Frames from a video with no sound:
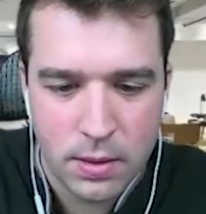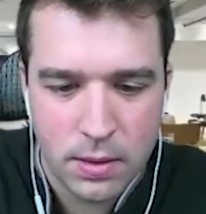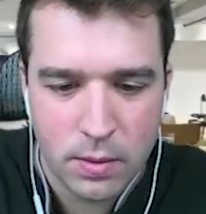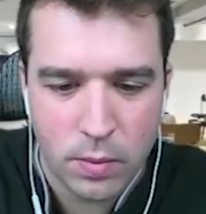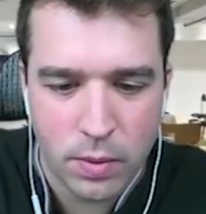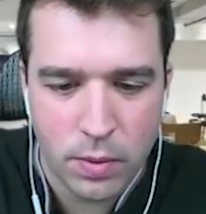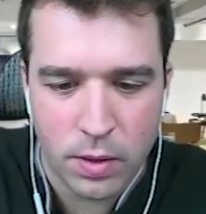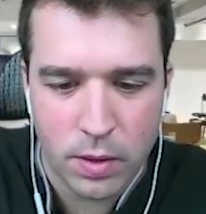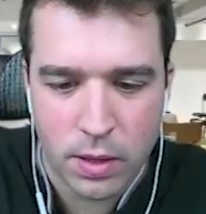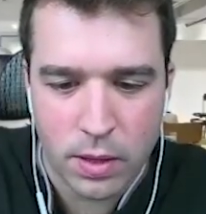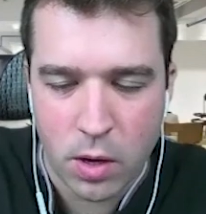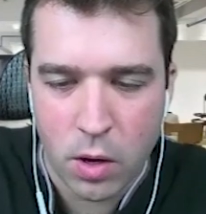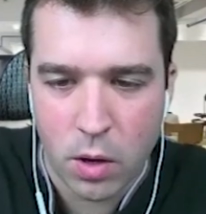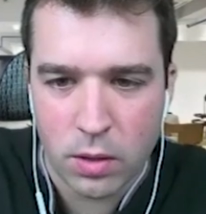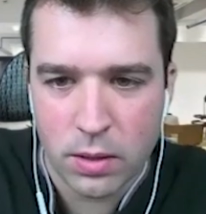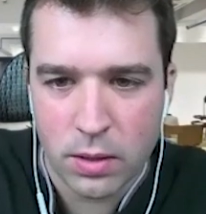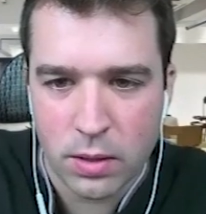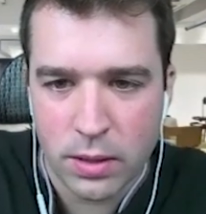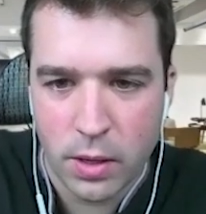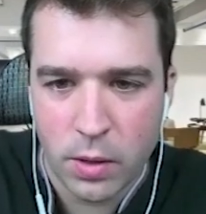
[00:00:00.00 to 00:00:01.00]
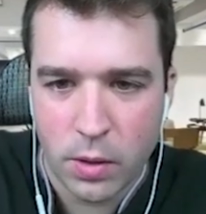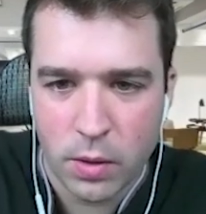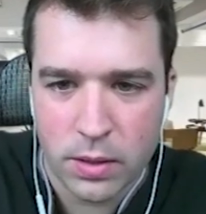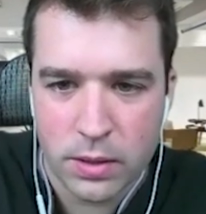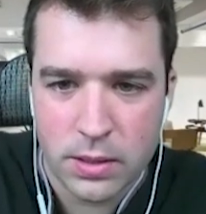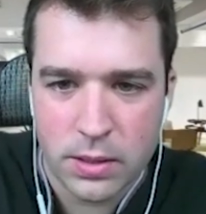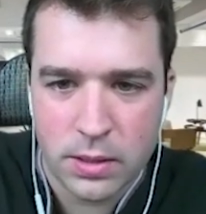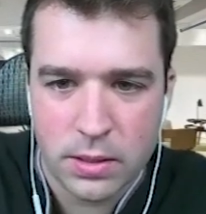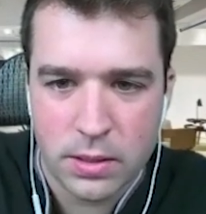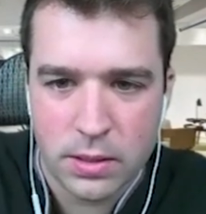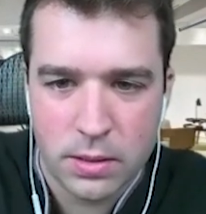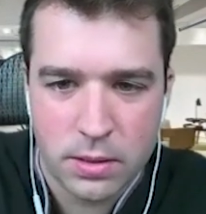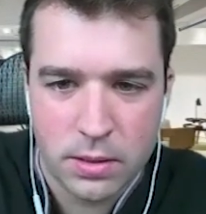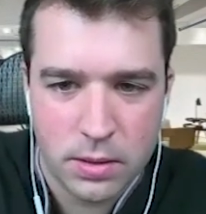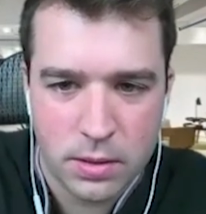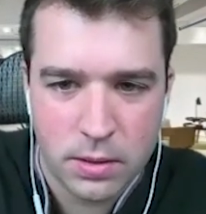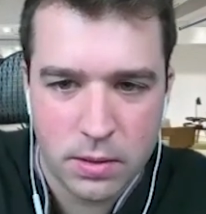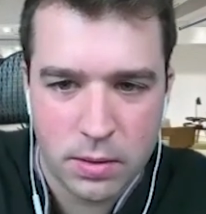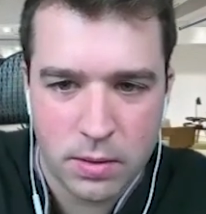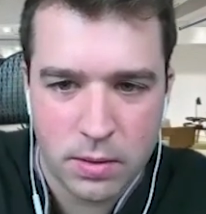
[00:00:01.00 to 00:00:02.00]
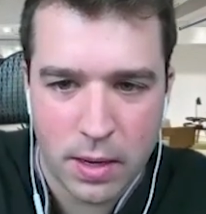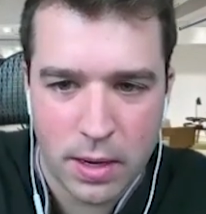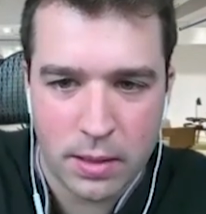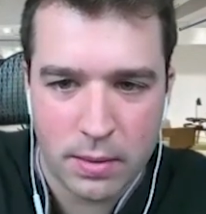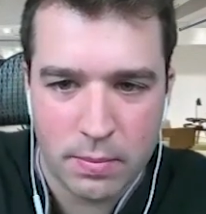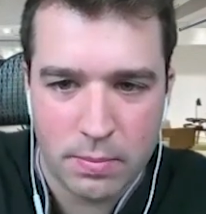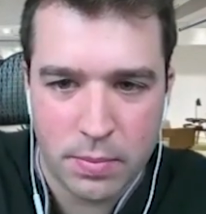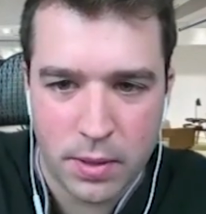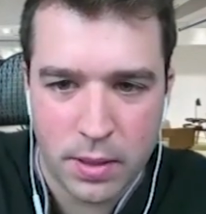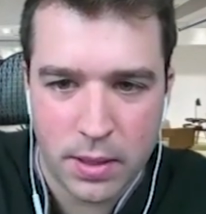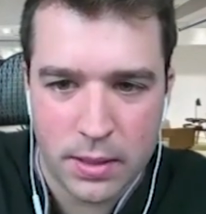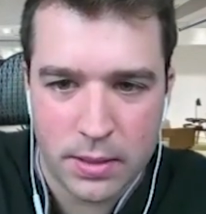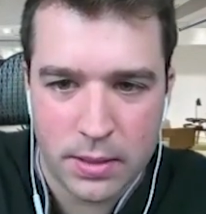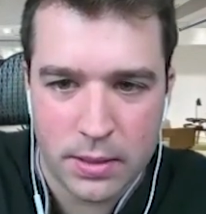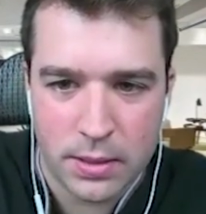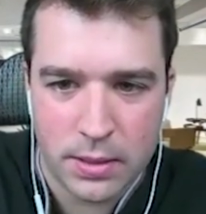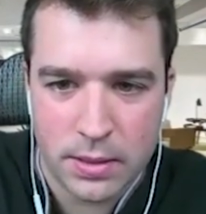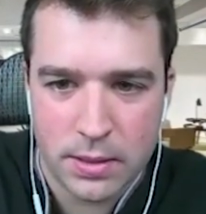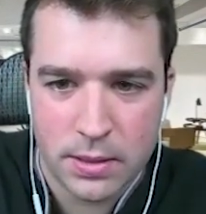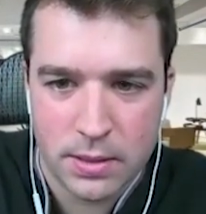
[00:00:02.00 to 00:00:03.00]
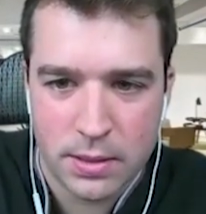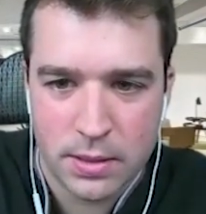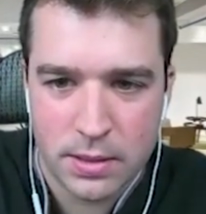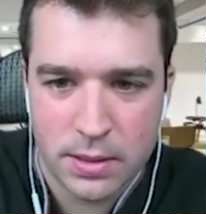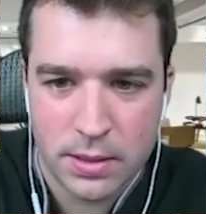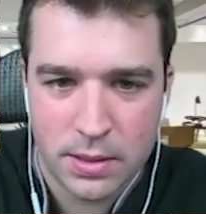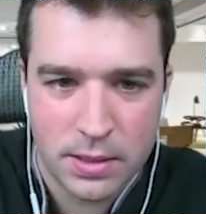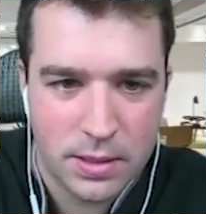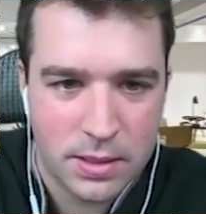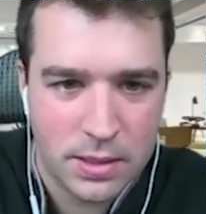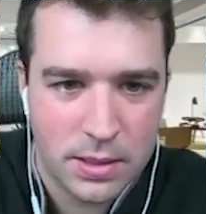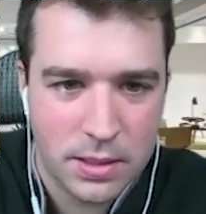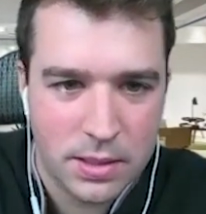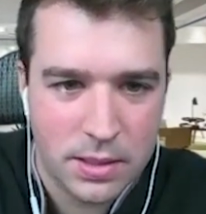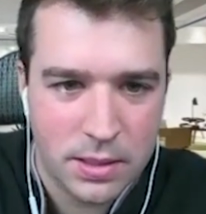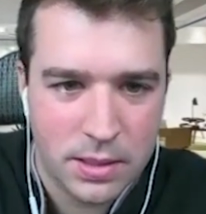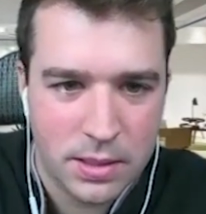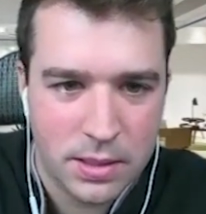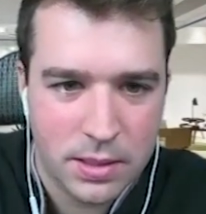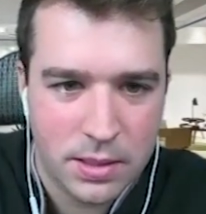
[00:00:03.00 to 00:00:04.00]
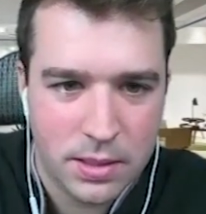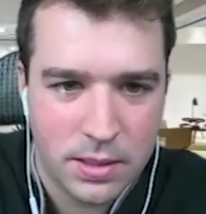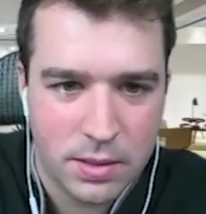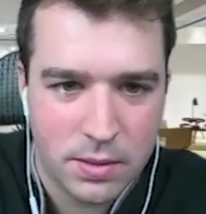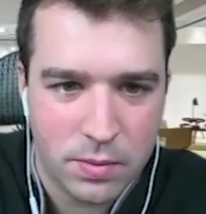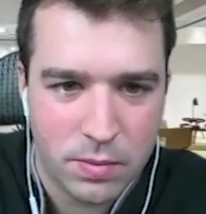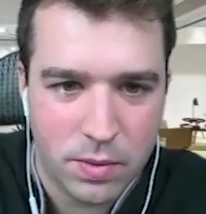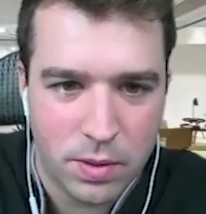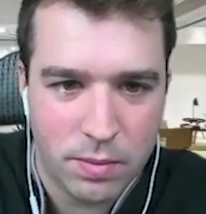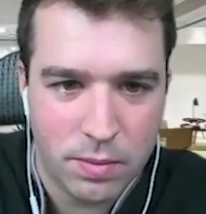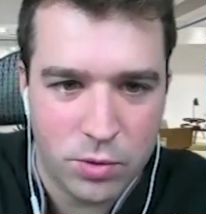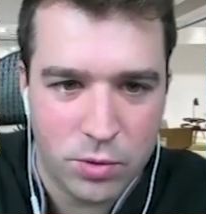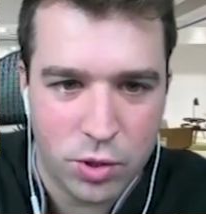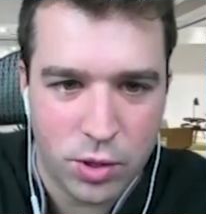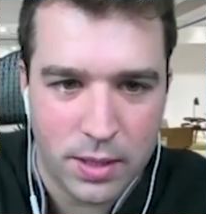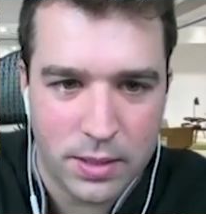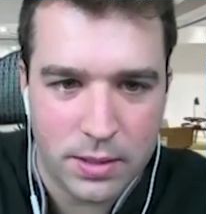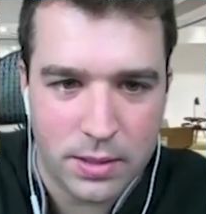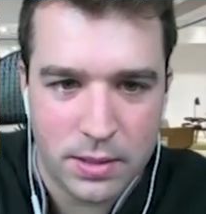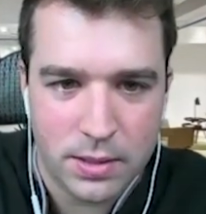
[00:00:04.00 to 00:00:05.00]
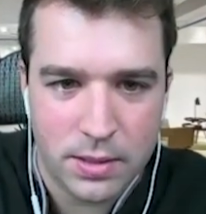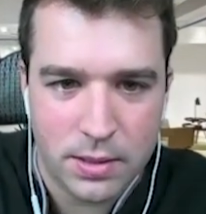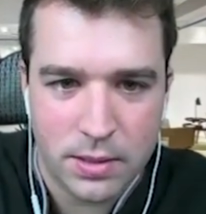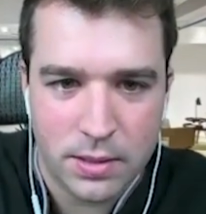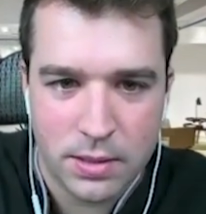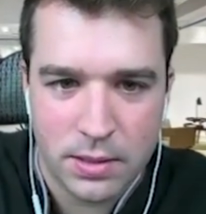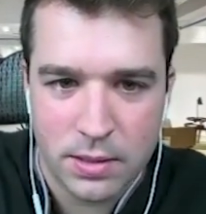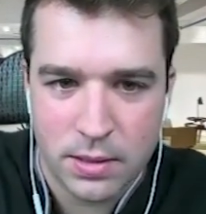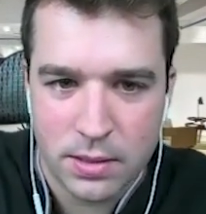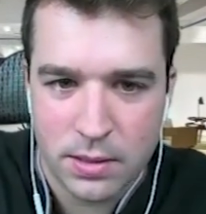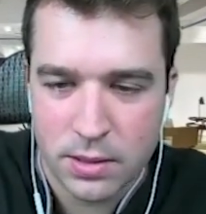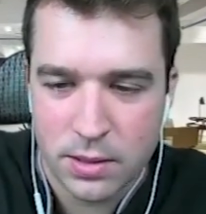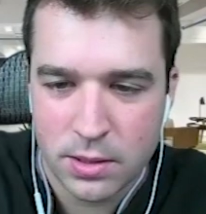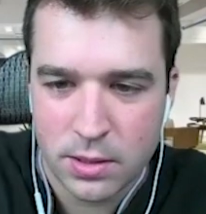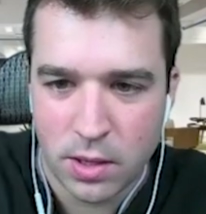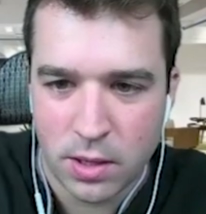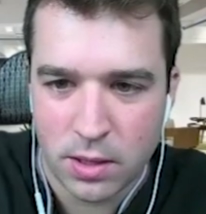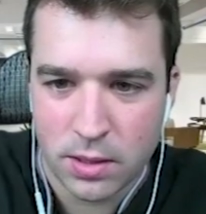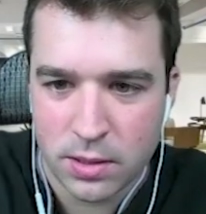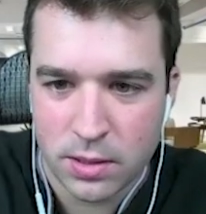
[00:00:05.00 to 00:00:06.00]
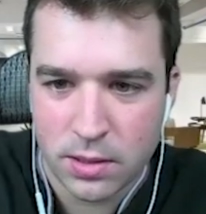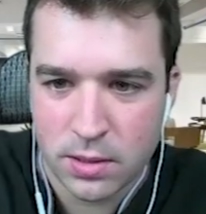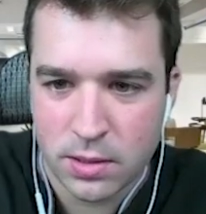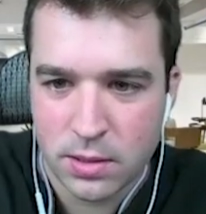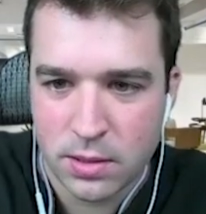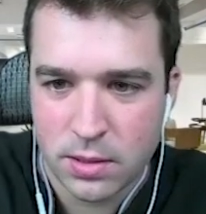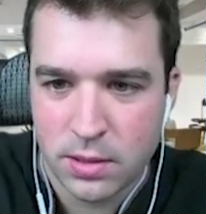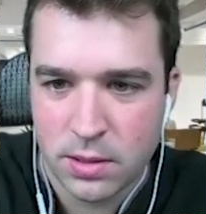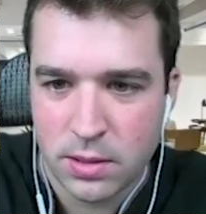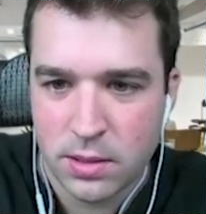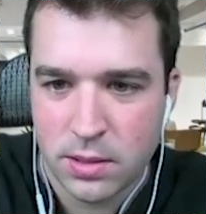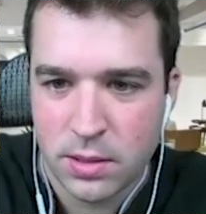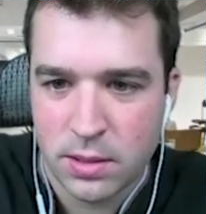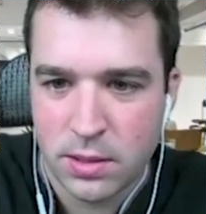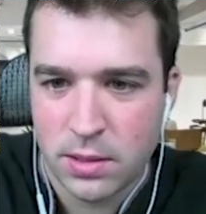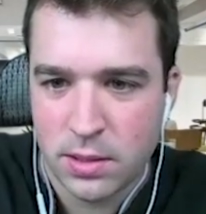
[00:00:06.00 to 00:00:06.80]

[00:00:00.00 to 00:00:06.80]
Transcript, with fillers: We were going to call it Lior's grandpa's Grandpa. rib dress socks. Deep,